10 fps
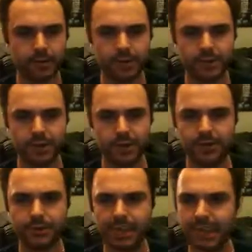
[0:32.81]

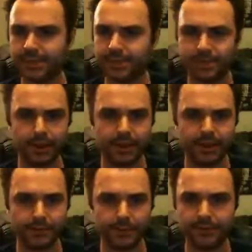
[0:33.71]
So we got
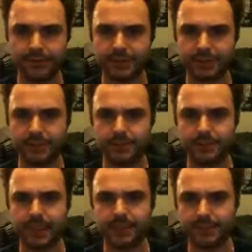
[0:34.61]
Imperial Fist chapter
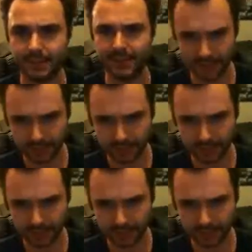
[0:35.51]
tactics here.